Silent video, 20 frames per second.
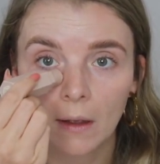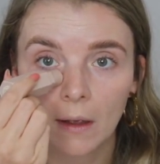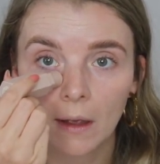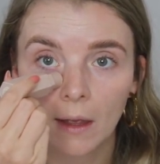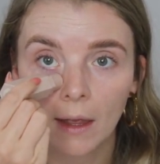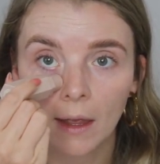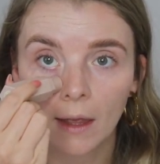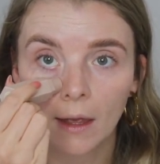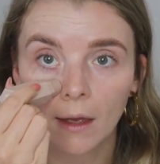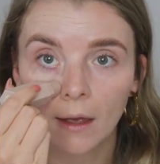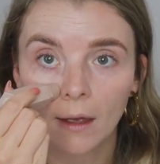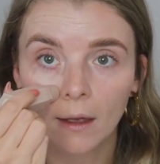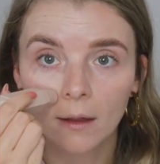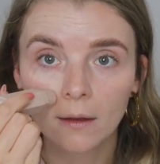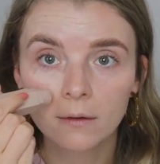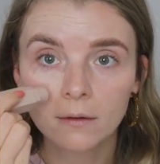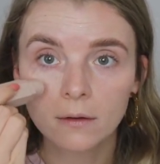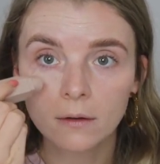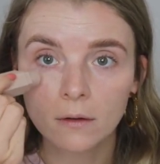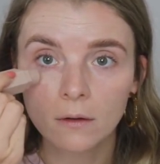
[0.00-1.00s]

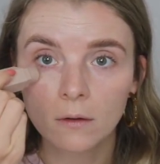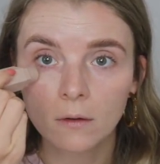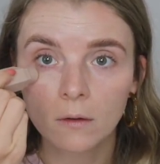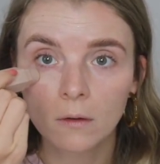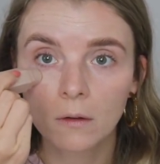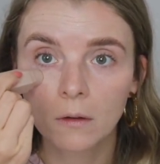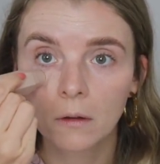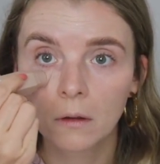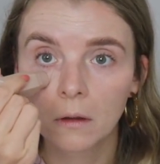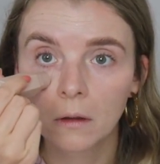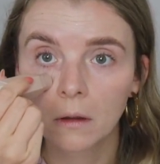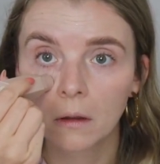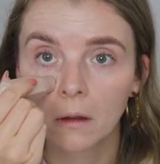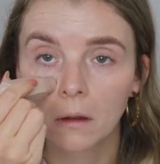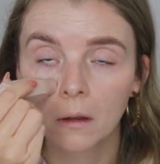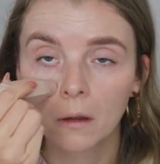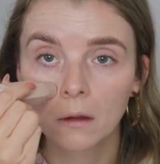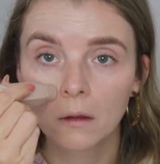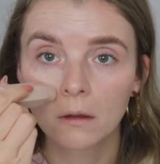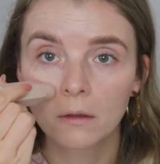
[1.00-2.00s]
and
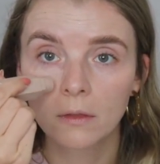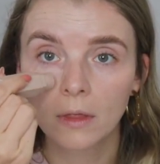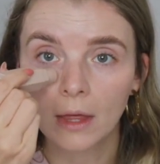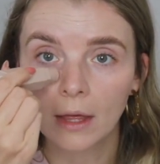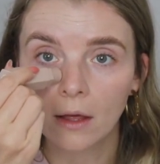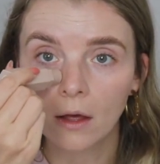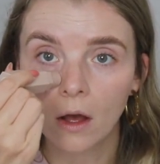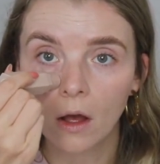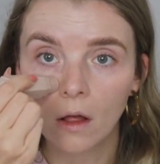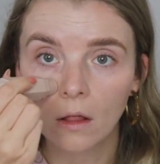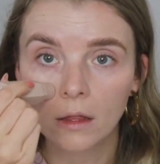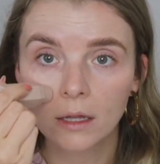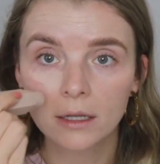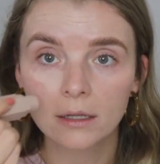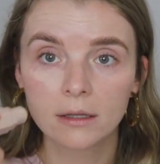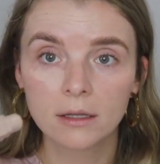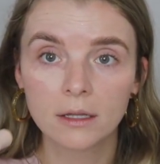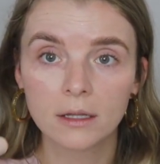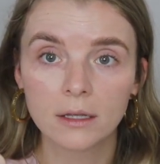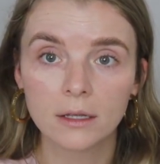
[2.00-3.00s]
they call
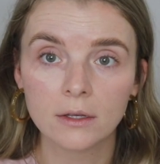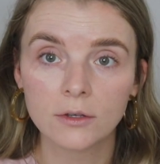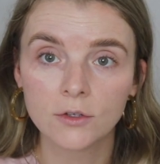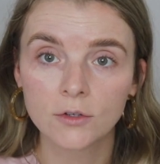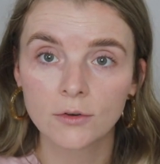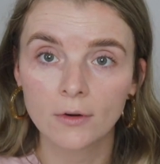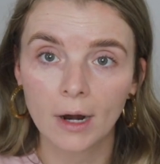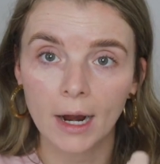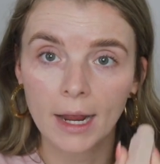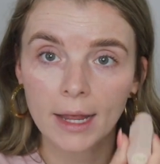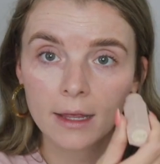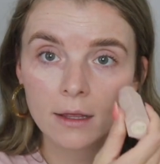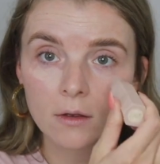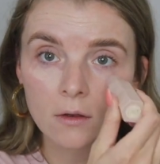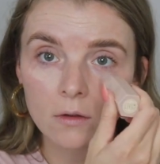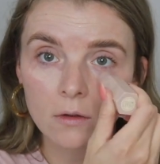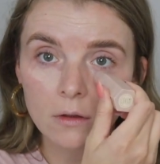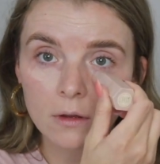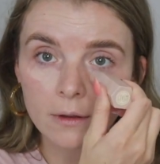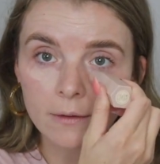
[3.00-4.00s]
it the
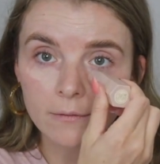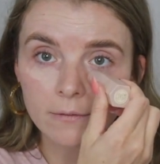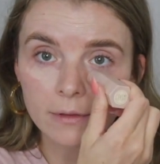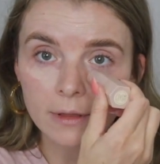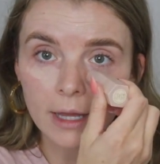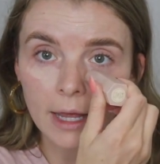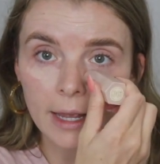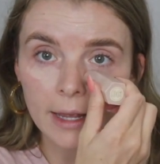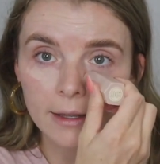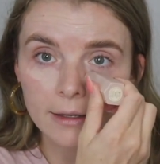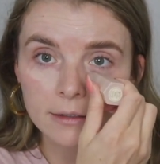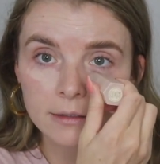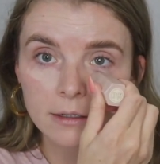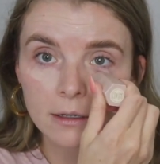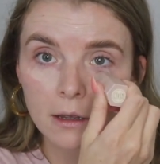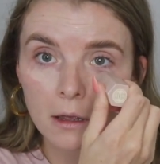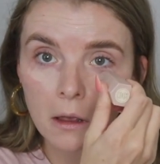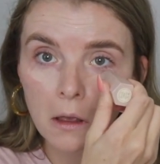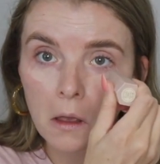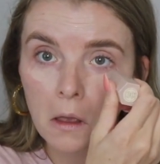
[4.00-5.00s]
triangle of light.
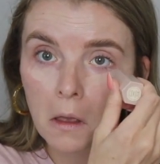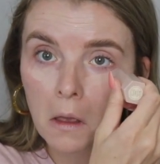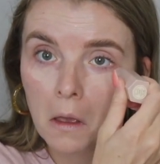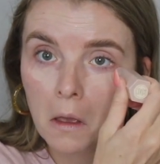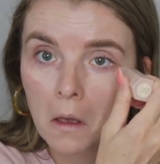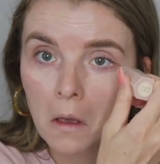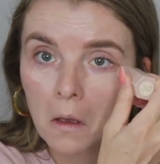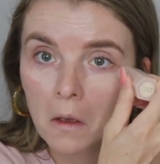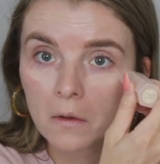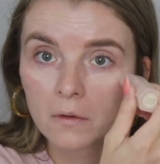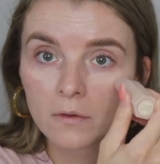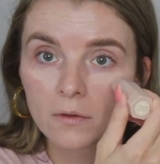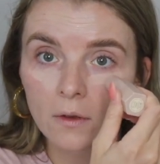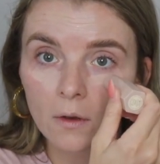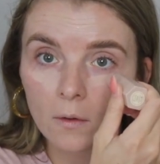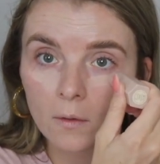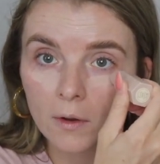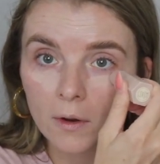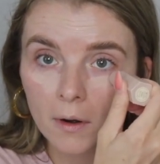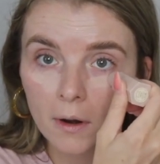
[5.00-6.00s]

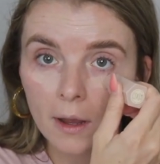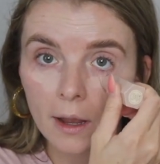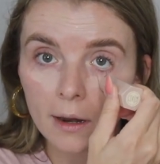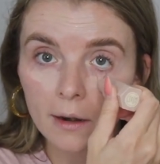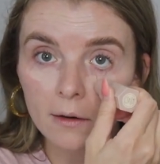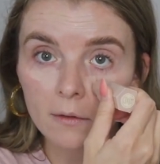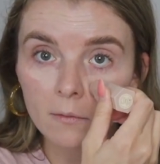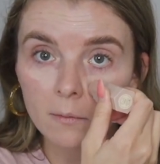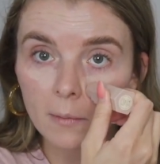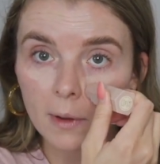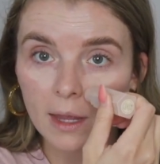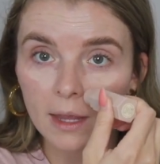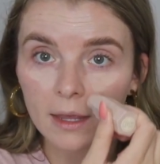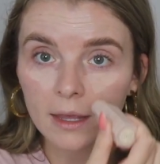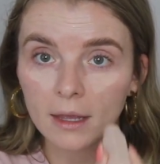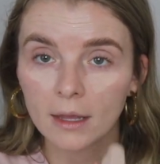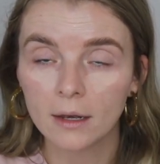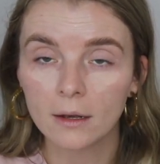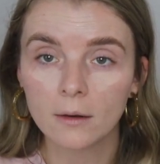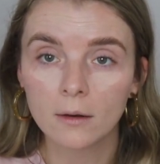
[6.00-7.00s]
So you're kind of
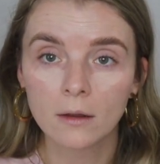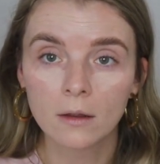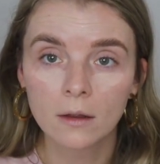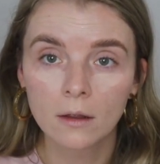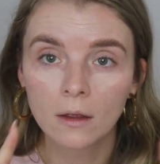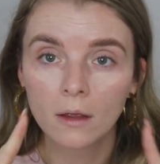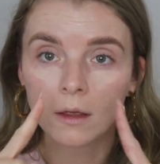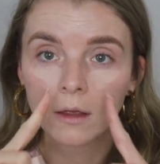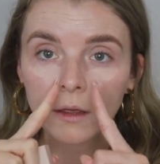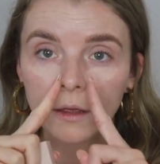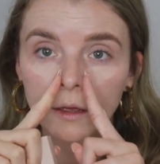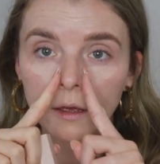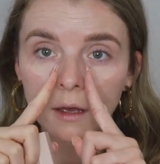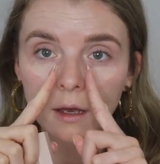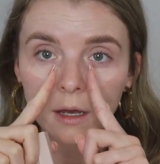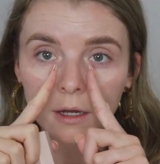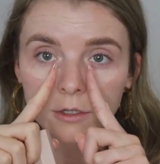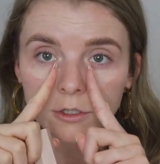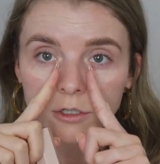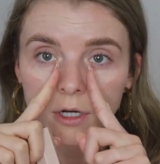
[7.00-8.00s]
making
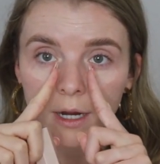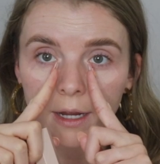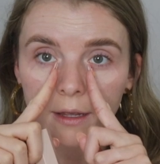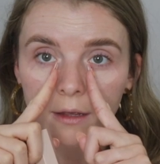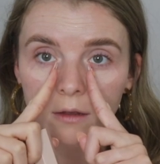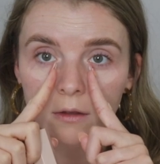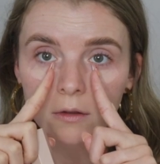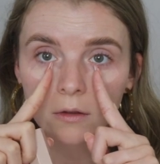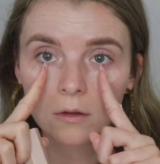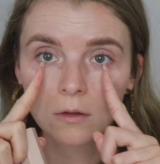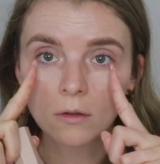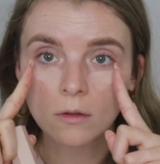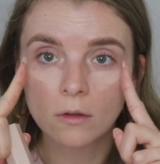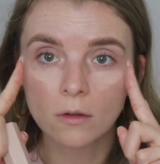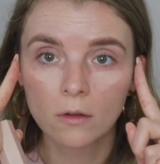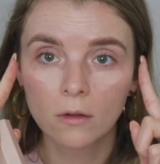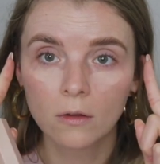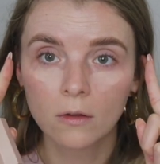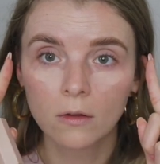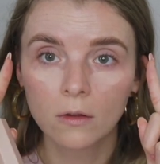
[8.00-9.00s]
a triangle
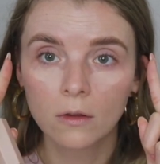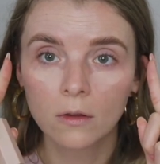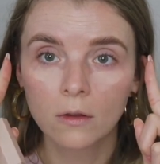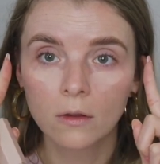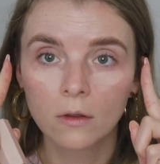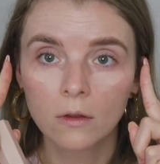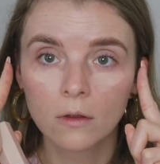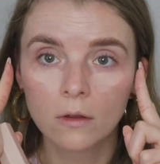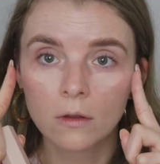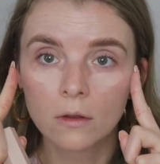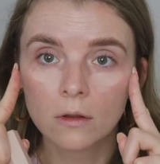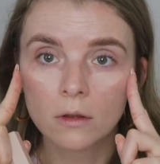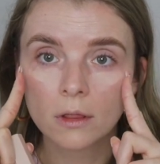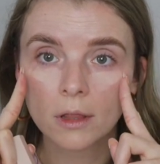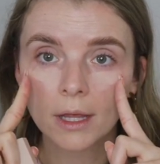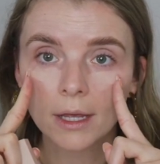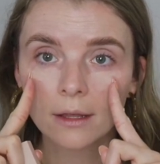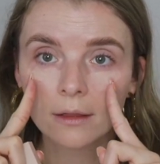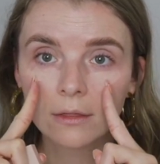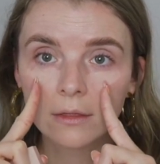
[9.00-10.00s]

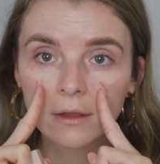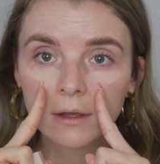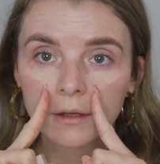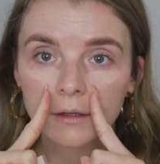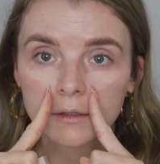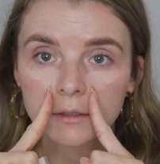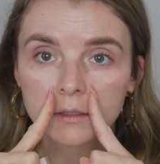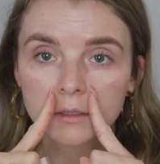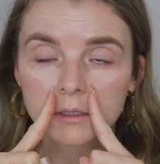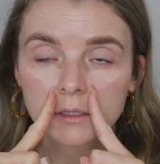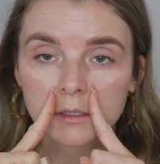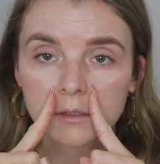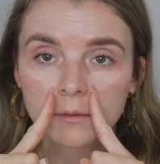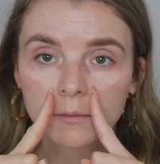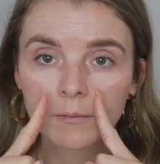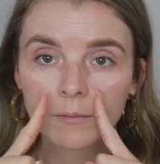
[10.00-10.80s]
like this.